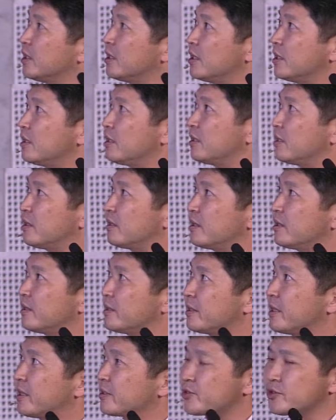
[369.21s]

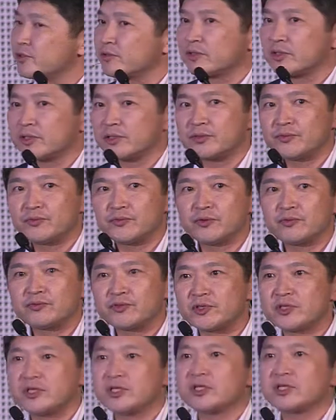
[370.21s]
Actually,
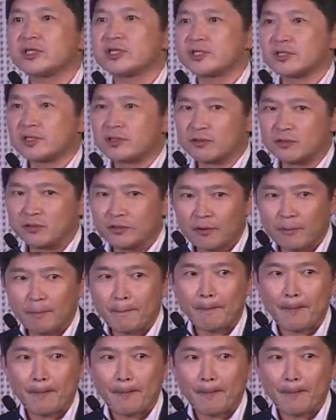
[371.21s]
50 years ago,